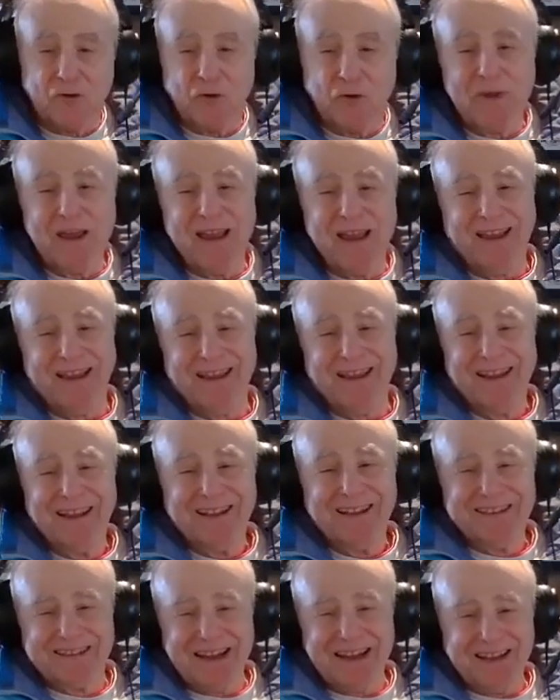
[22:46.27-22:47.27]
To me,
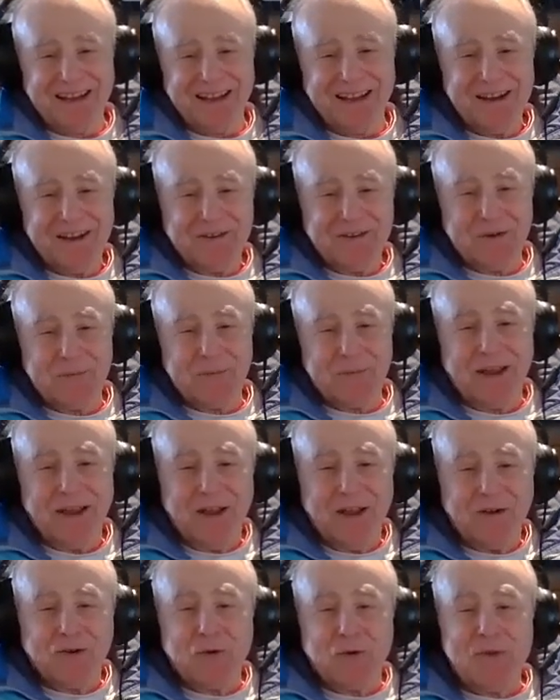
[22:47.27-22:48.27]
Sadie, to,
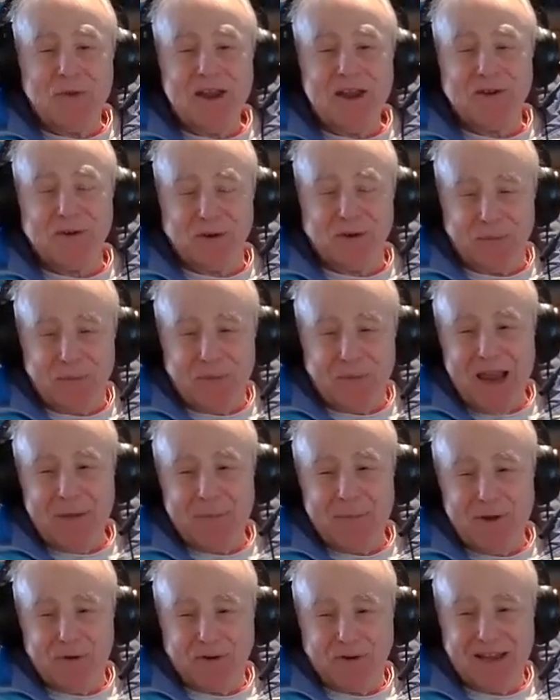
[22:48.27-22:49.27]
to me, you're a
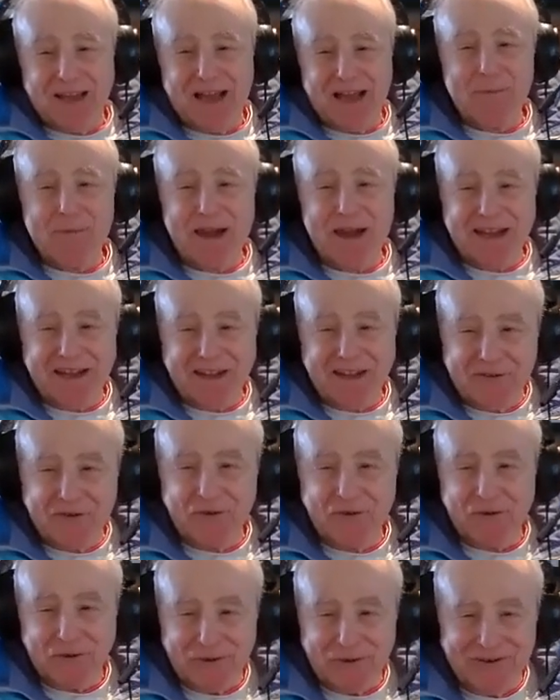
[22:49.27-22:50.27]
baby. Okay, I'm
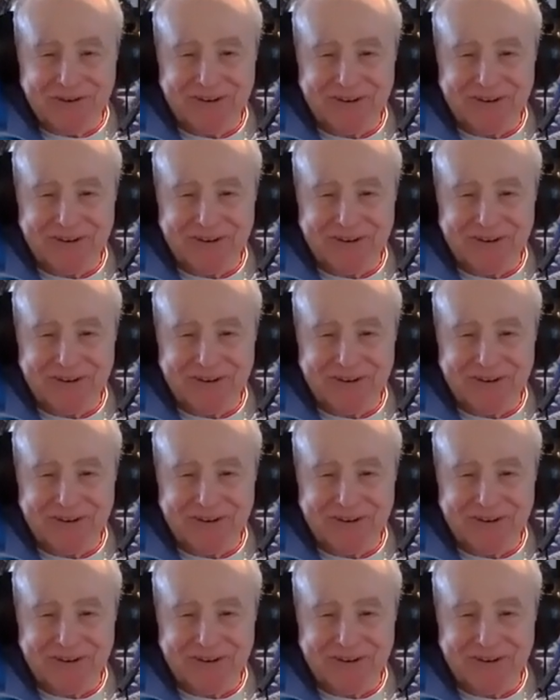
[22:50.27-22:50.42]
82.